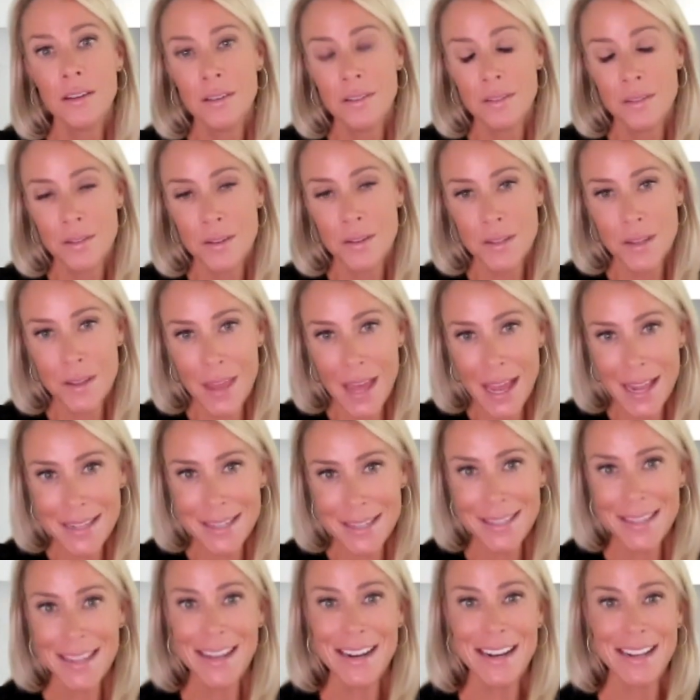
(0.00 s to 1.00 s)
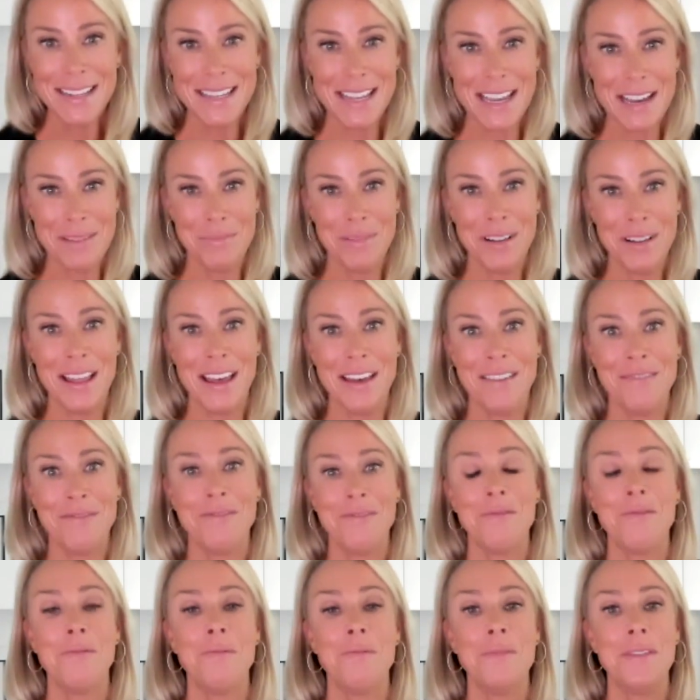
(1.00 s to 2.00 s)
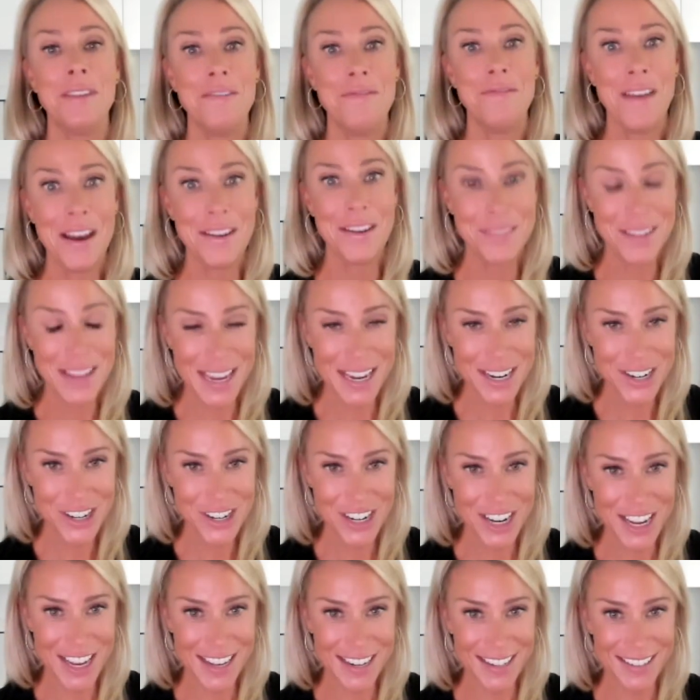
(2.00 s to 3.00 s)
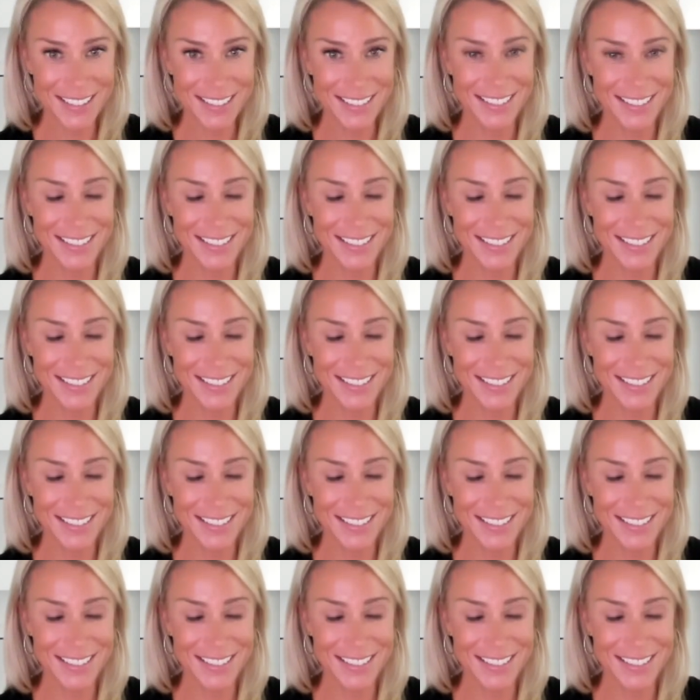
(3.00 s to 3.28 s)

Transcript: So that's an example of the foundation